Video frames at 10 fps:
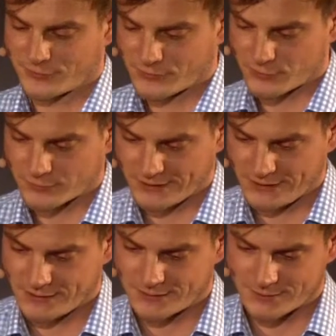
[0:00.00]

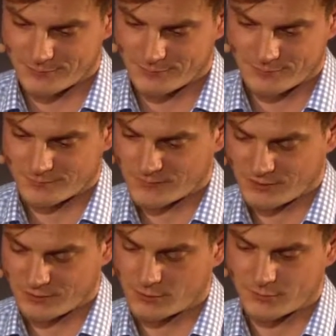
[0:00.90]
story.
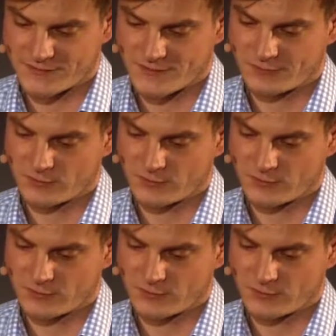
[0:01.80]
You always have